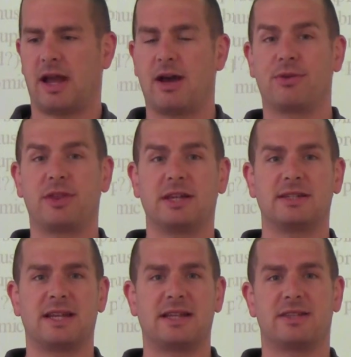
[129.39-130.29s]
how
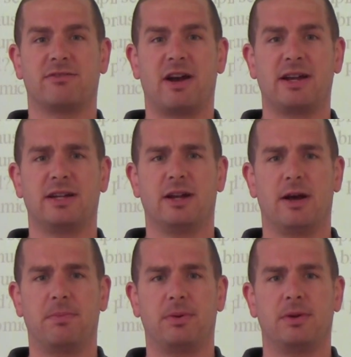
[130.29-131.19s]
things get divided
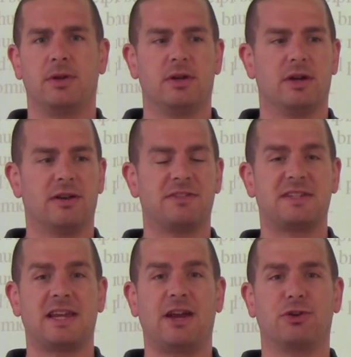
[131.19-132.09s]
up, of
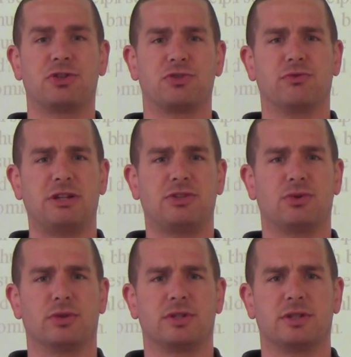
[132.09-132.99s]
scarce
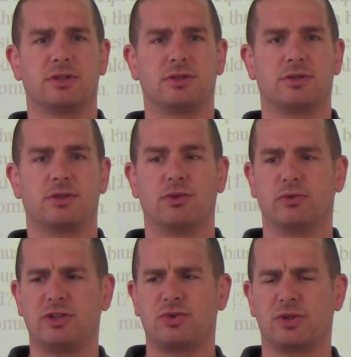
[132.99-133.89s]
resources. So
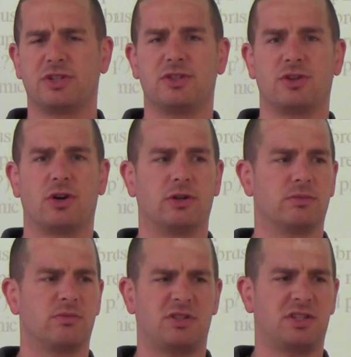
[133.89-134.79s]
resources
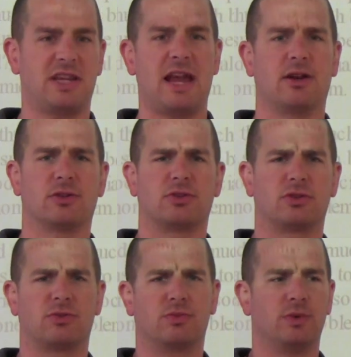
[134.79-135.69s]
are scarce.